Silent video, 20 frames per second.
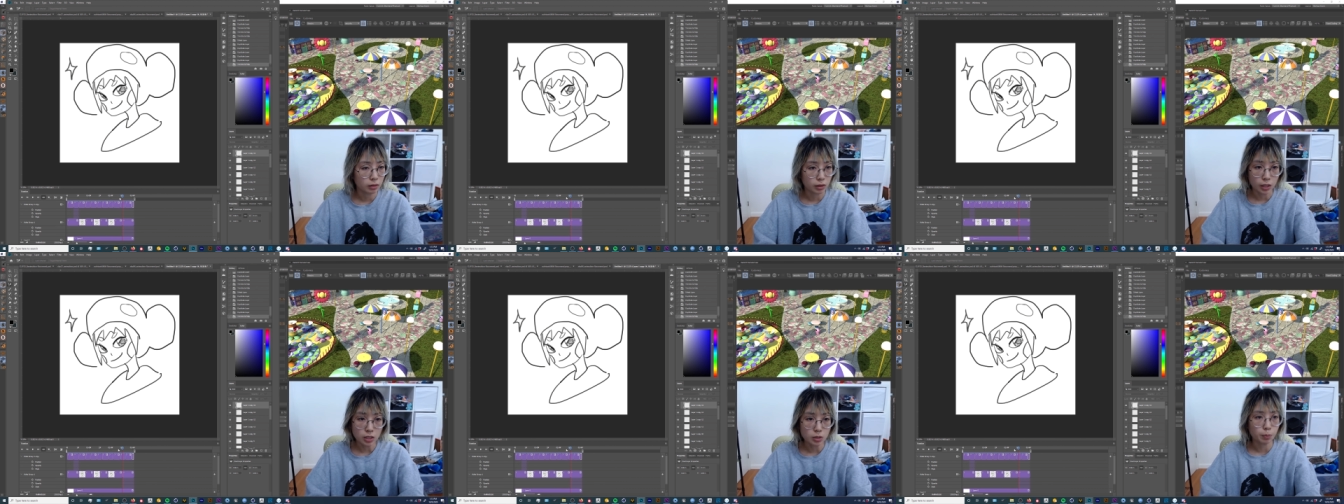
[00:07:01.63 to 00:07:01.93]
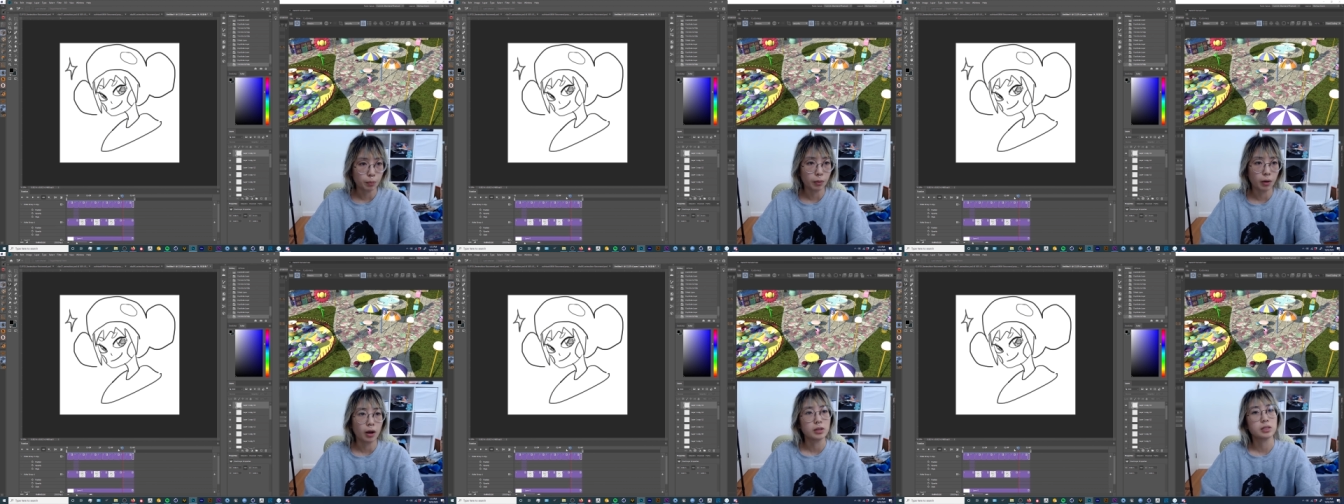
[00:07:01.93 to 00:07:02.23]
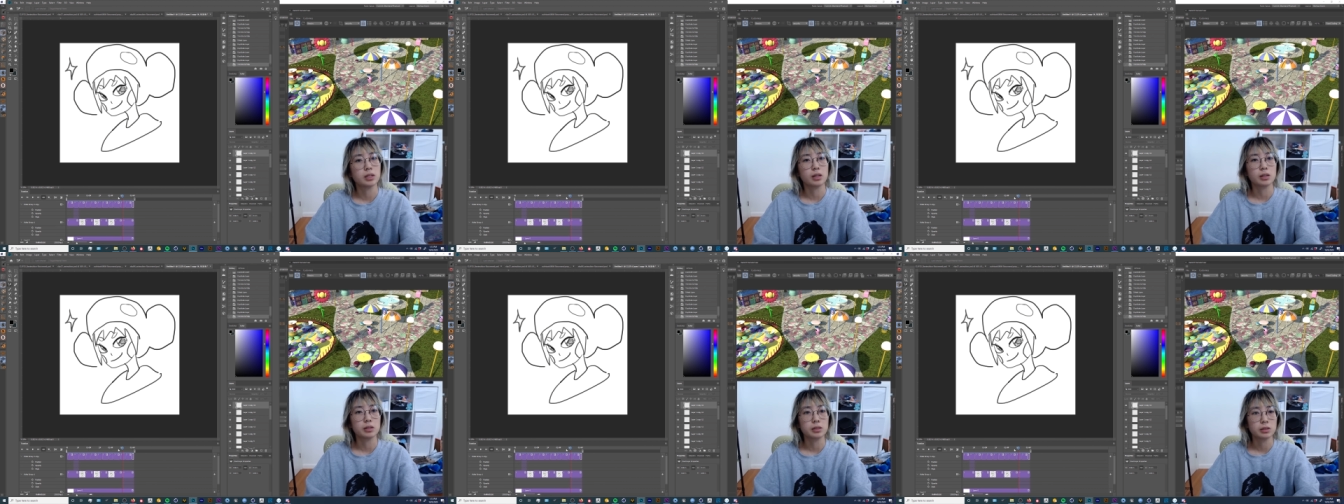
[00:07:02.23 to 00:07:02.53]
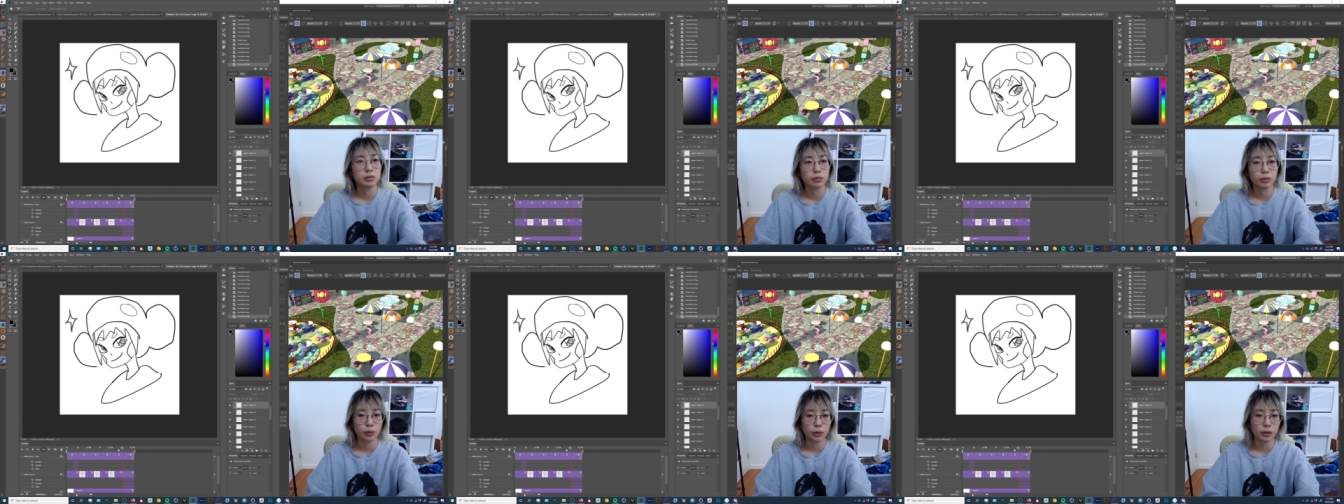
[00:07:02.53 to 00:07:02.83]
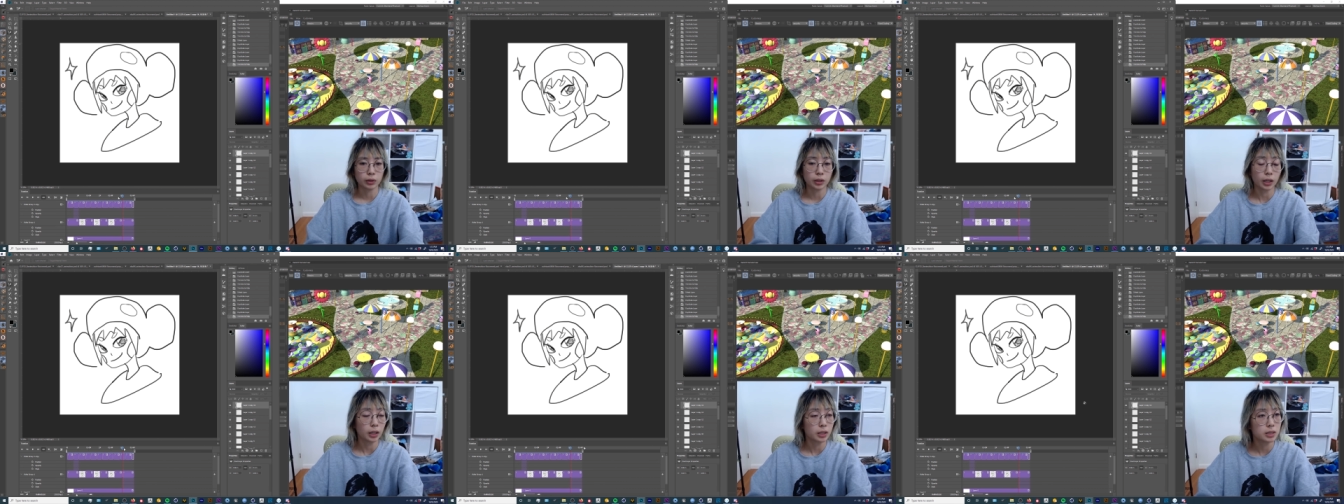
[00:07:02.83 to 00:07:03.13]
this process for
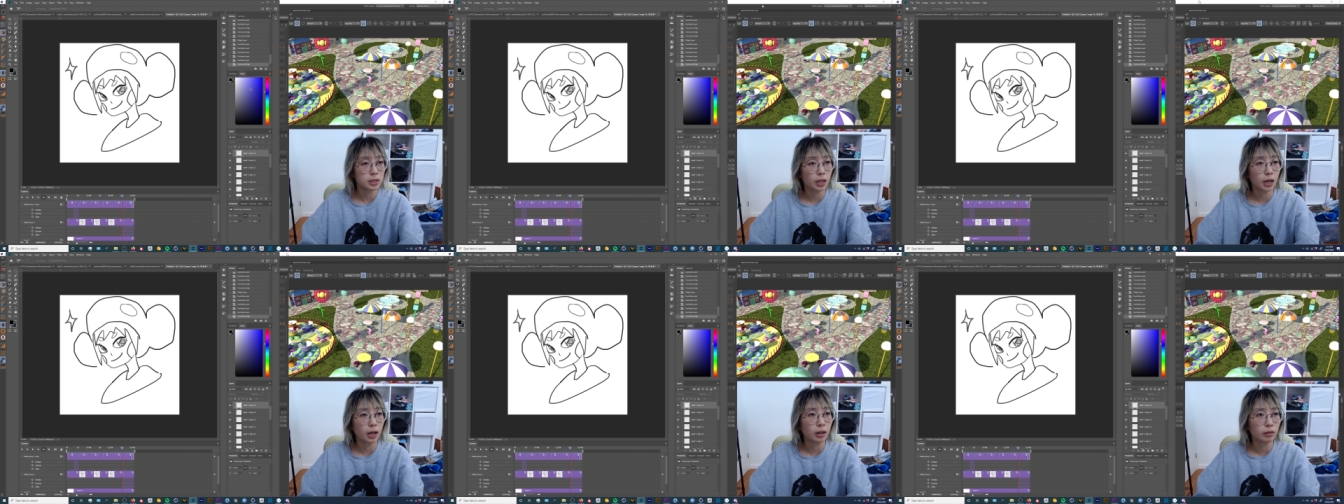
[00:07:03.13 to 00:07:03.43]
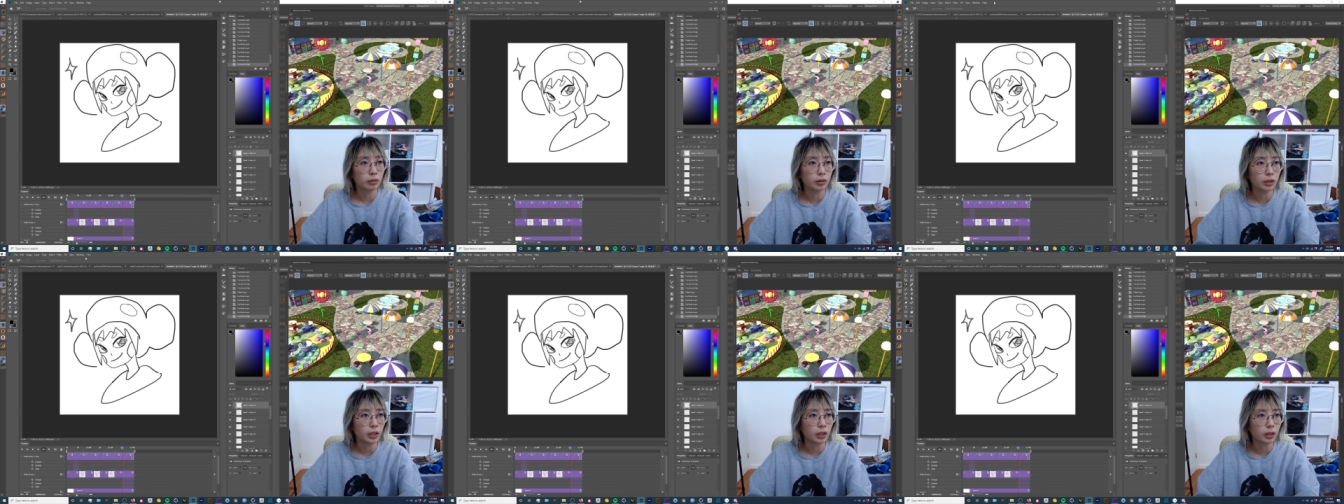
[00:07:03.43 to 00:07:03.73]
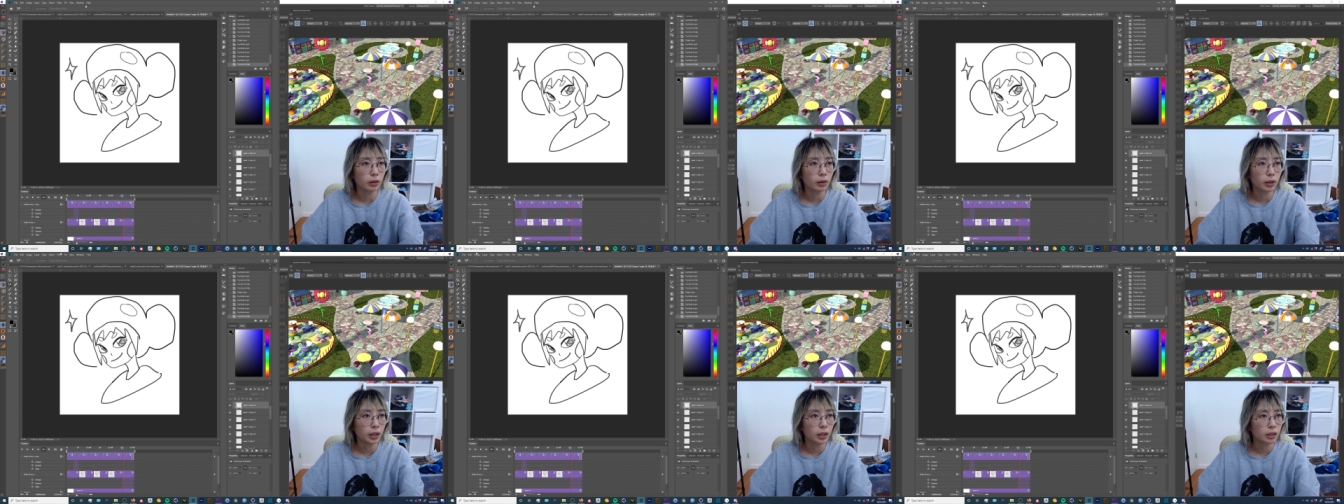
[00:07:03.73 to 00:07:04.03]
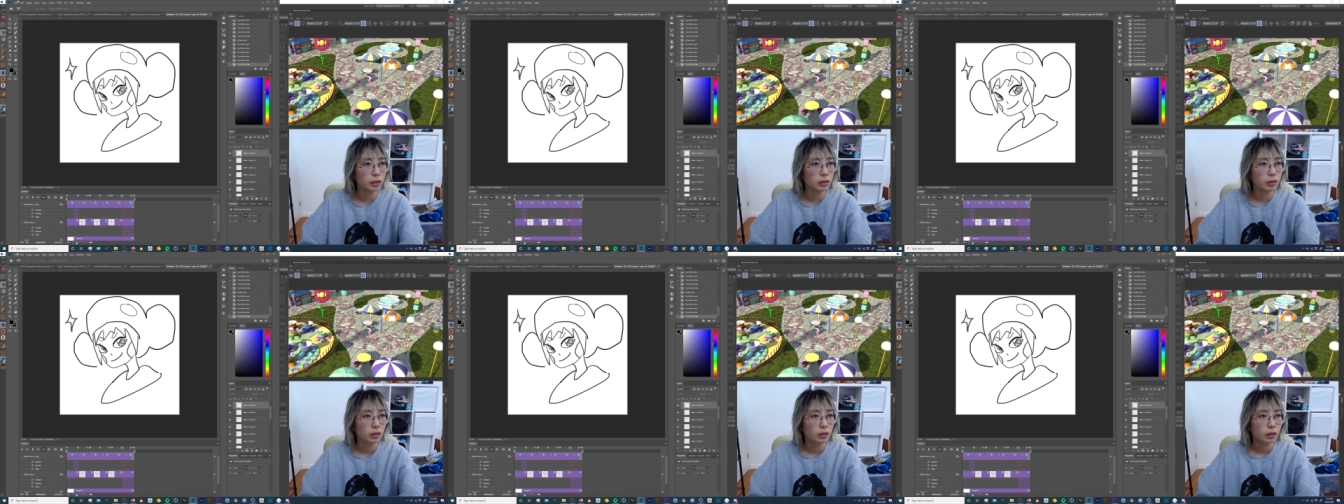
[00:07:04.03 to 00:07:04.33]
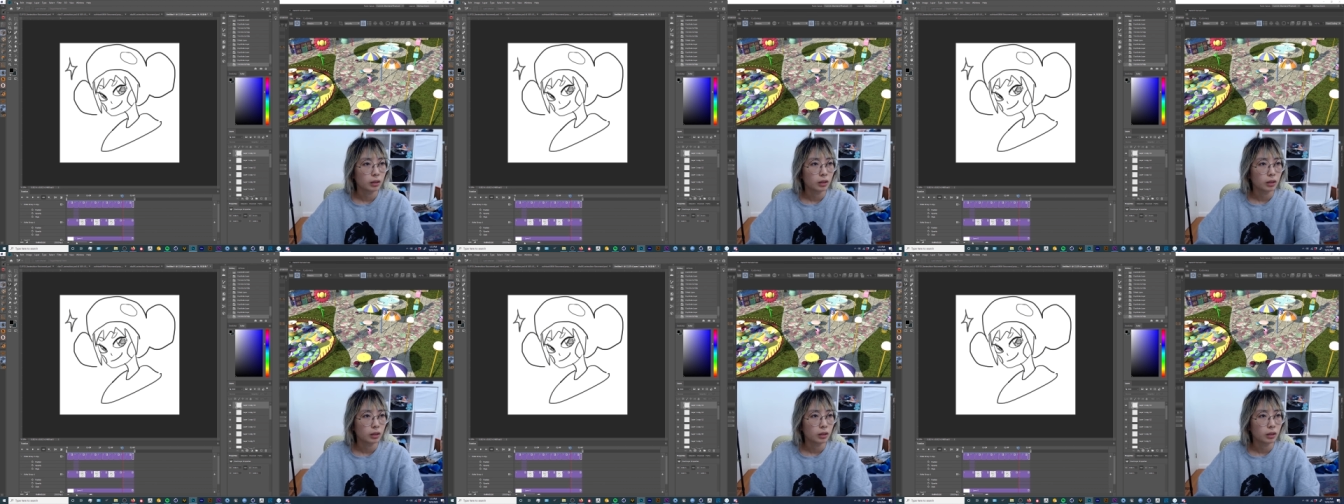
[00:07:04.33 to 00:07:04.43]
that entire video, and